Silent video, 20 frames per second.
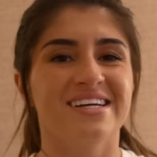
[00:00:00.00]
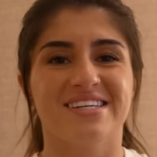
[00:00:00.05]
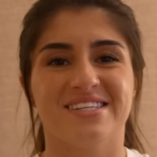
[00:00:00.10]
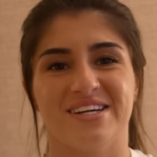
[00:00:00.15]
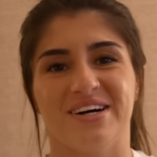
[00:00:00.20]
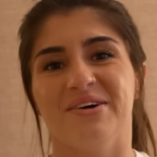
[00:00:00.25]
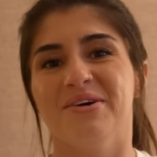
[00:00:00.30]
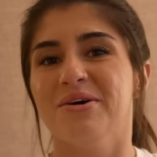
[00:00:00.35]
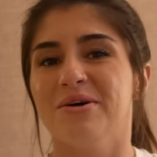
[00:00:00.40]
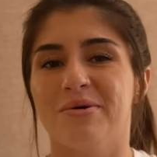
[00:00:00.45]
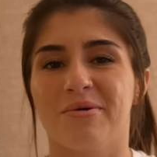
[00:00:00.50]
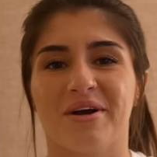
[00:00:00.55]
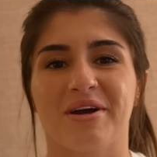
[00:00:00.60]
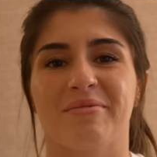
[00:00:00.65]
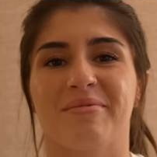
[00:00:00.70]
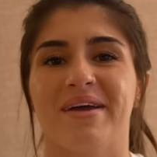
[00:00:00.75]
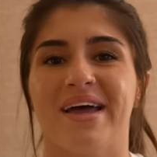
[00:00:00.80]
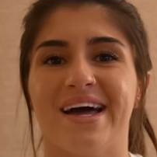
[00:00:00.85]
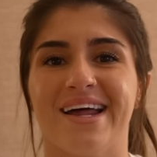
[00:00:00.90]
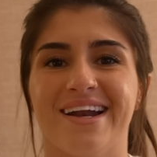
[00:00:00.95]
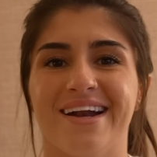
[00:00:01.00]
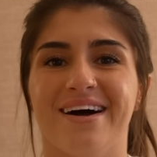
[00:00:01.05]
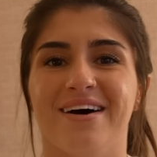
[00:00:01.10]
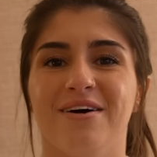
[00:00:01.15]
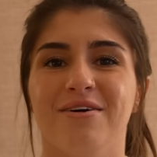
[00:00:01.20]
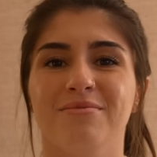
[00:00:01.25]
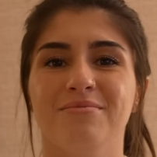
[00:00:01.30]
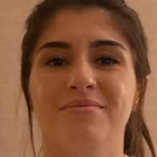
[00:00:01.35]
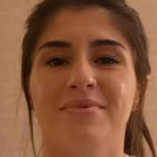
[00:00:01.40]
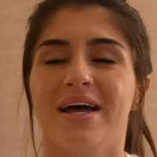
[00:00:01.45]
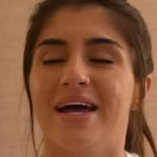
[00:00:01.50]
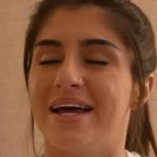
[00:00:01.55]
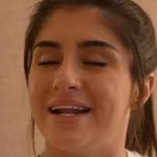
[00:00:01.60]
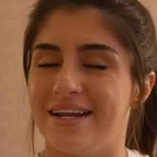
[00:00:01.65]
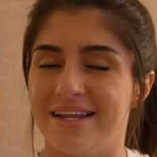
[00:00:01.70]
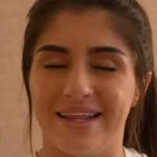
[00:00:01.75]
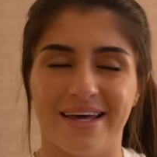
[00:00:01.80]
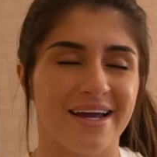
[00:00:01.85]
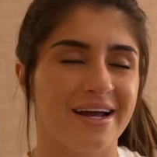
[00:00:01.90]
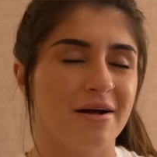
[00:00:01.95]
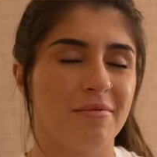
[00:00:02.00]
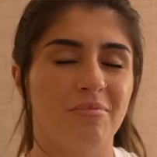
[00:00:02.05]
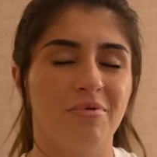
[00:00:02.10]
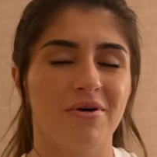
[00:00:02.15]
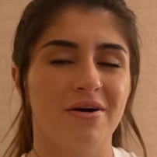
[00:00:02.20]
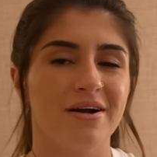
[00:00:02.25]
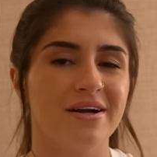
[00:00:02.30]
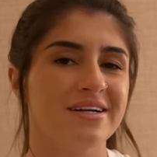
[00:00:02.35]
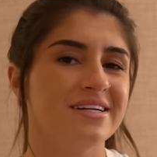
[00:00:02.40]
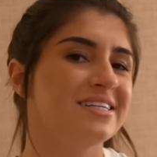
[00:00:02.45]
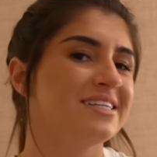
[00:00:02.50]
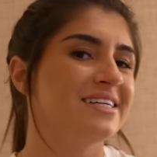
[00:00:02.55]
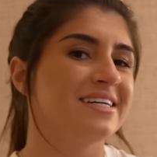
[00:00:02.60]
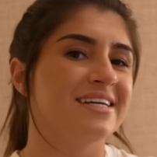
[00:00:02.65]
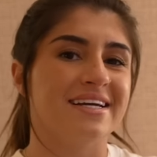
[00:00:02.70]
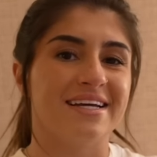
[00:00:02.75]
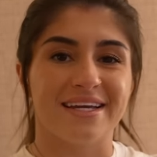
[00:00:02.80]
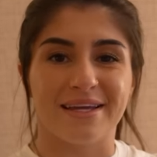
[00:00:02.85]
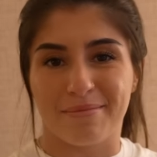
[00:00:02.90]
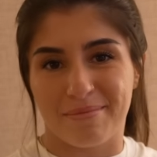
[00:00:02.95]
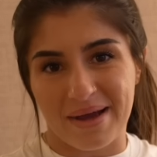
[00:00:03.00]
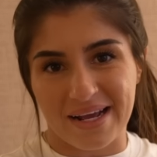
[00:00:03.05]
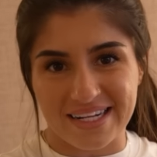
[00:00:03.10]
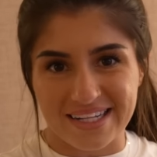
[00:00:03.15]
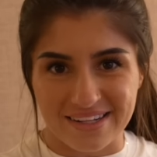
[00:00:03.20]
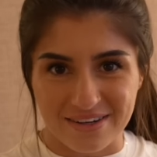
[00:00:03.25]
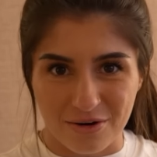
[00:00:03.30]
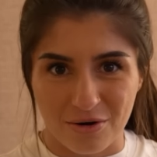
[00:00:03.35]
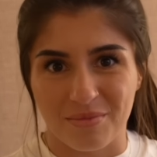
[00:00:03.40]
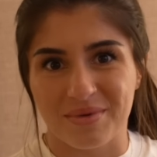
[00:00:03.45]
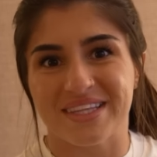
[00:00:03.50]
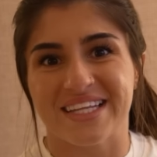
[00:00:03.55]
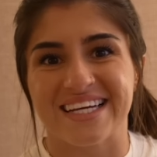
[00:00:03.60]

So we're gonna be headed home, head to the airport, and get back to the normal